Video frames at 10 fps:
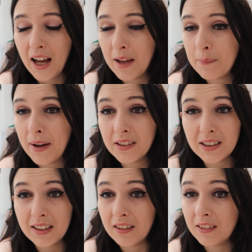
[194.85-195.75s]
I
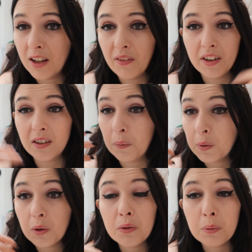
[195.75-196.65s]
imagine it's to serve as
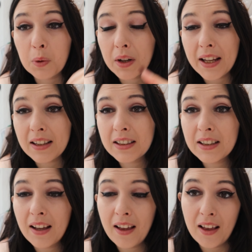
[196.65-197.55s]
some sort of warning
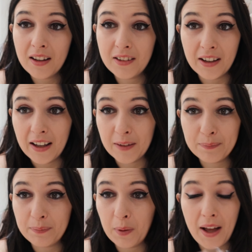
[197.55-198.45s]
to
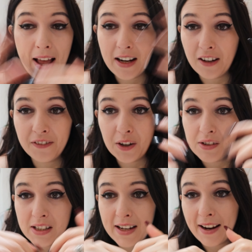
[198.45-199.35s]
any
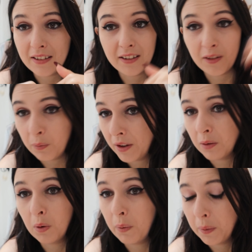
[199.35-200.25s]
future Danes.
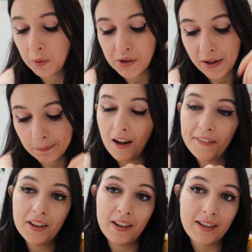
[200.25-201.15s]
This is what we will do.
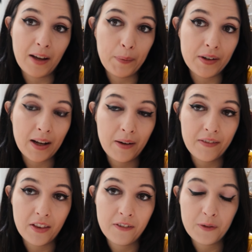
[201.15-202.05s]
After this happened,
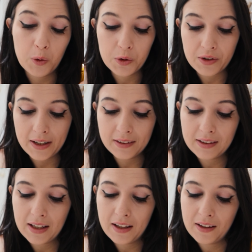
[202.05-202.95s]
however, the
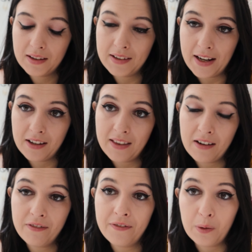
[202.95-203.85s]
fortress did
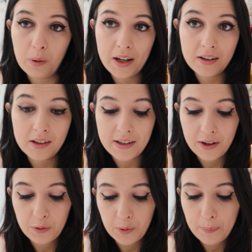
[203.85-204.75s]
then fall into
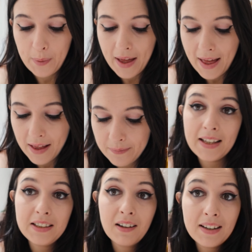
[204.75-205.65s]
disrepair.
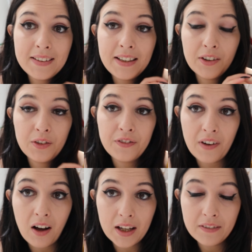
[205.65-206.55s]
In
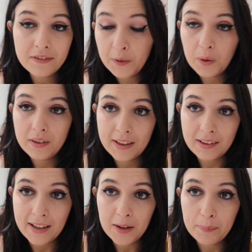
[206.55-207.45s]
1905,
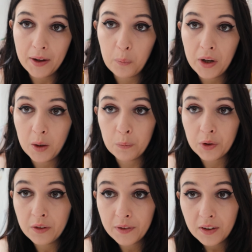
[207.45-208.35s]
forces sent by William
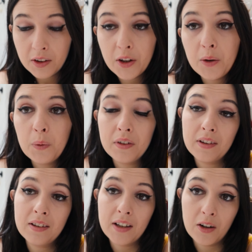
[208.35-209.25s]
Rufus, who was
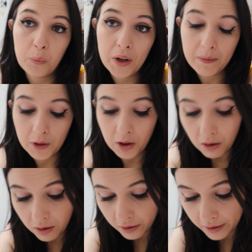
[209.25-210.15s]
the son of William the
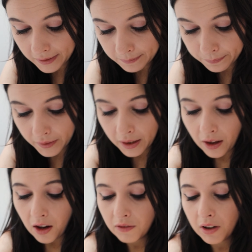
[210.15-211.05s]
Conqueror,
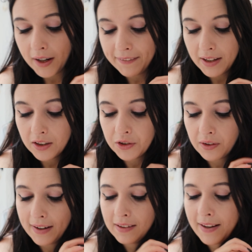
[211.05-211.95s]
arrived and
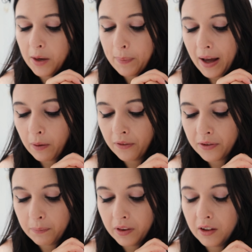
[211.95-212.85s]
tried to take power
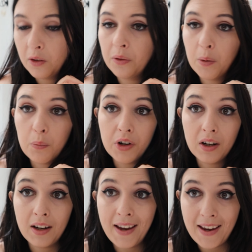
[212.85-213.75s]
from the
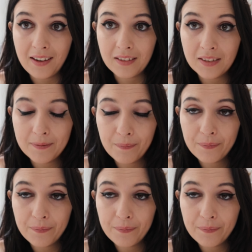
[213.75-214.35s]
Northumbrian kings.